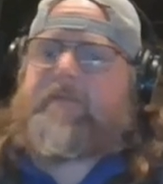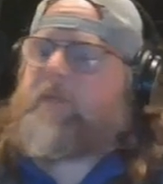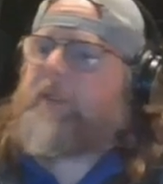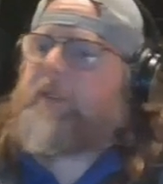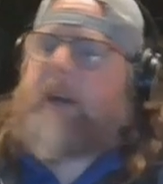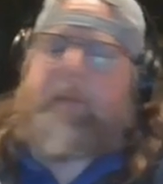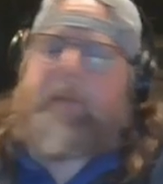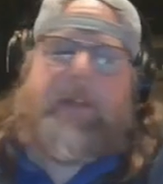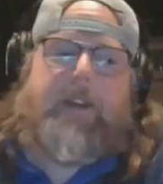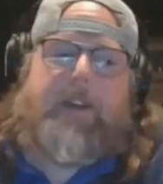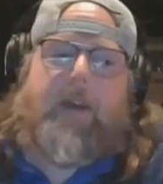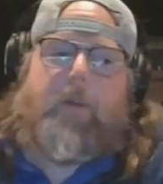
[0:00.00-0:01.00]
Not me,
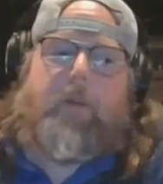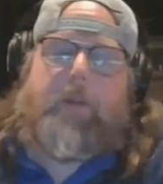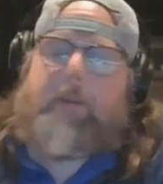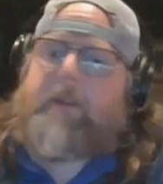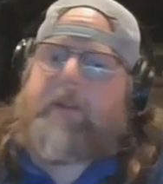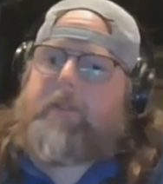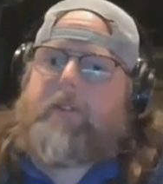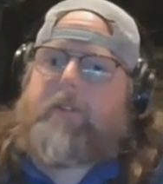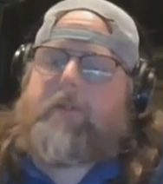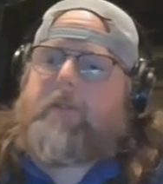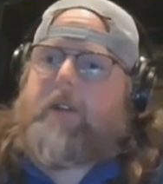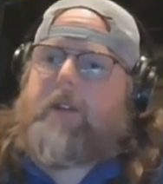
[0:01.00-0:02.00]
really. Not one bit,
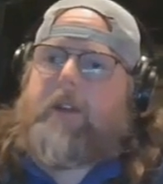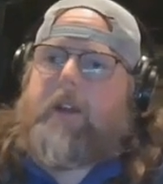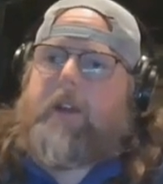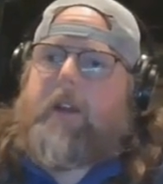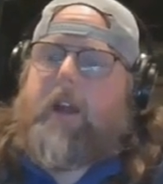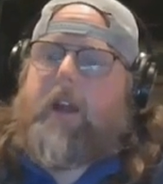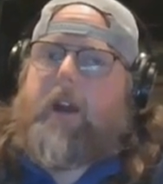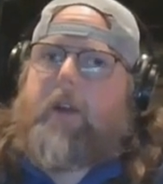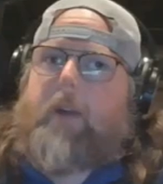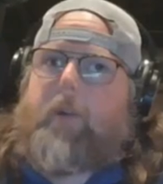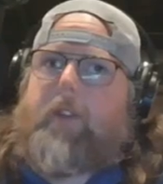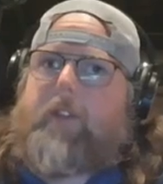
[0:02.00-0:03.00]
no.
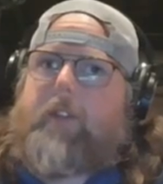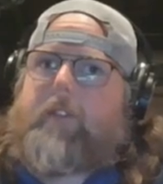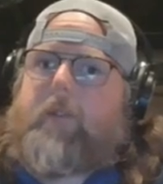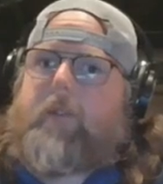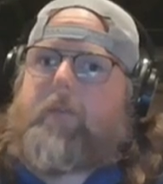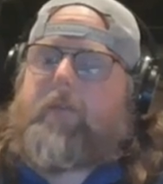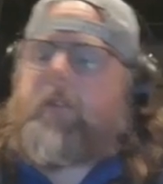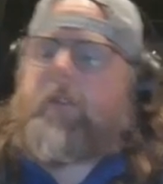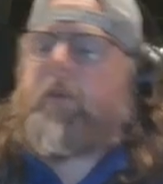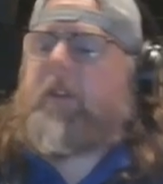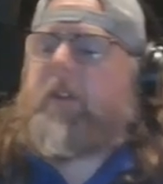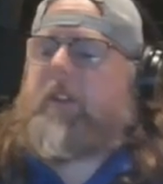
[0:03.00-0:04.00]

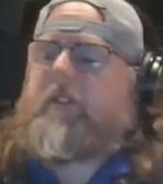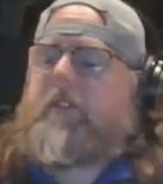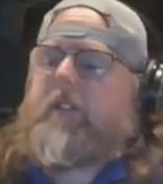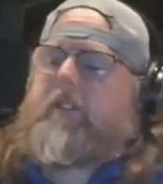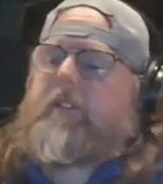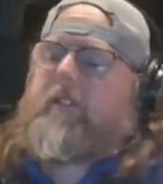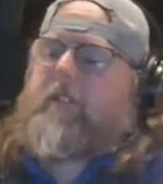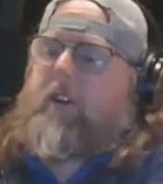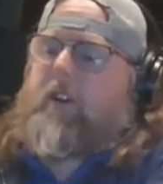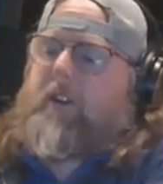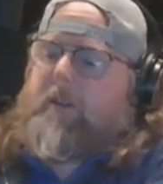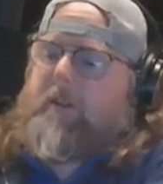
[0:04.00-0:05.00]
When this season
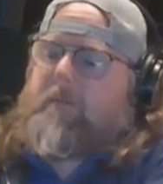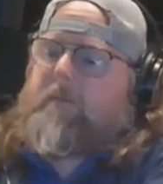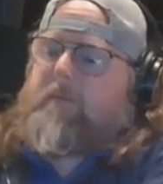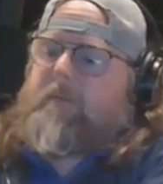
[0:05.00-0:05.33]
started,